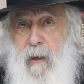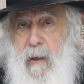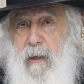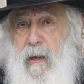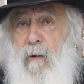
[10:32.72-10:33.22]

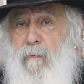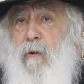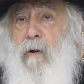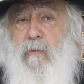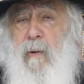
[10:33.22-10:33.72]
Here, of
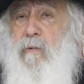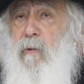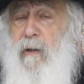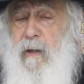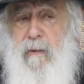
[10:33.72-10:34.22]
course, we're
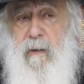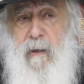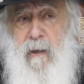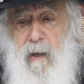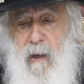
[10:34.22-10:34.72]
talking
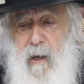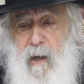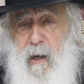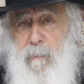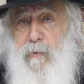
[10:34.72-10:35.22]

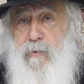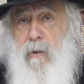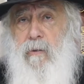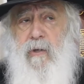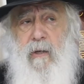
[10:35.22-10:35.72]
about
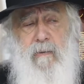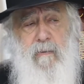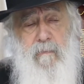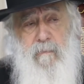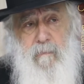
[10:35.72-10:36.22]

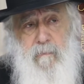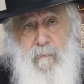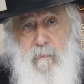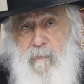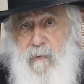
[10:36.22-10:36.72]
soldiers
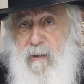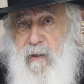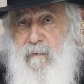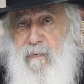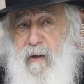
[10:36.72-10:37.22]
that
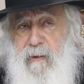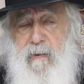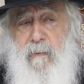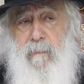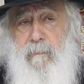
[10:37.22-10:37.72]
they are very
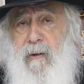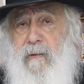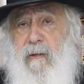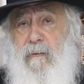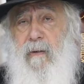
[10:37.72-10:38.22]
big
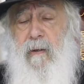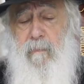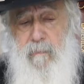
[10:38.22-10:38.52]
tzaddikim.